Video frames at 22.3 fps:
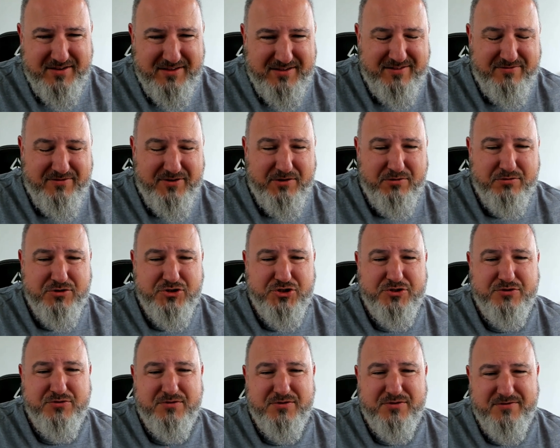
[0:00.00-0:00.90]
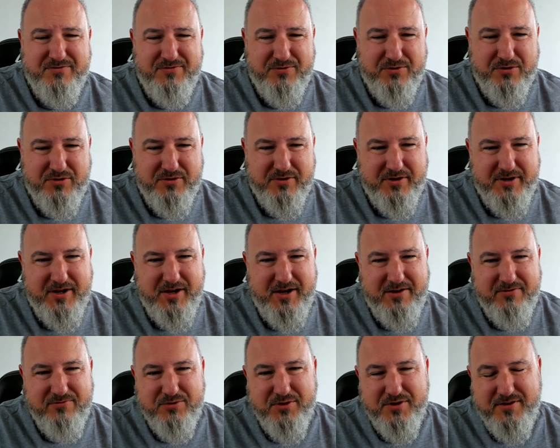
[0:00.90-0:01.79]
is very short for
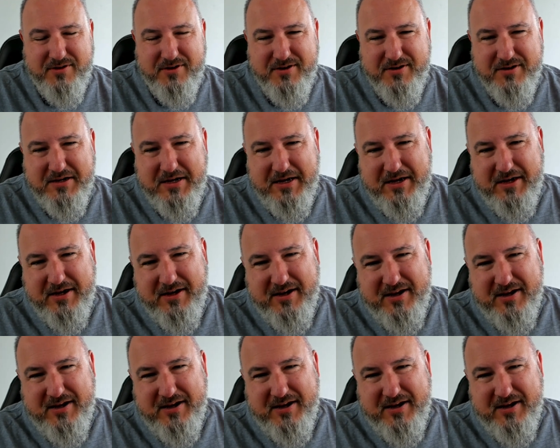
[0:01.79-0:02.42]
everything.